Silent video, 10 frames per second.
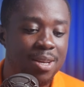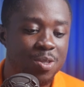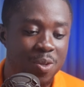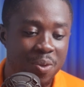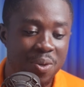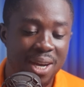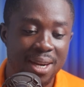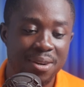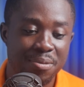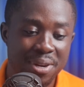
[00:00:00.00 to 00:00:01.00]
so you
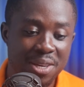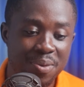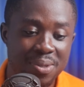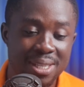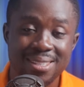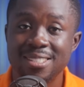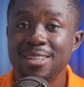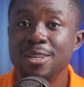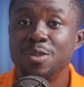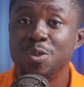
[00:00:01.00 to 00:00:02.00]
can reuse it
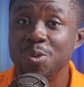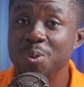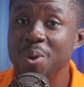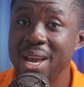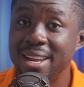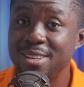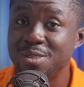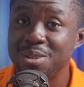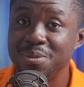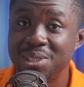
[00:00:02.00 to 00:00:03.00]
to do any
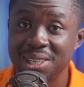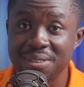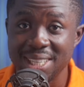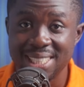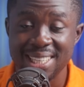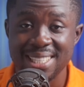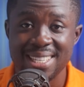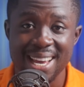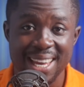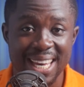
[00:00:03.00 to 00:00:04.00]
sort of
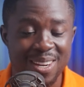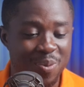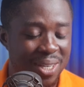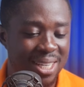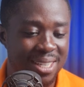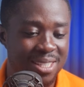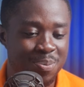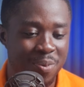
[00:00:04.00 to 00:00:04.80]
generations again within this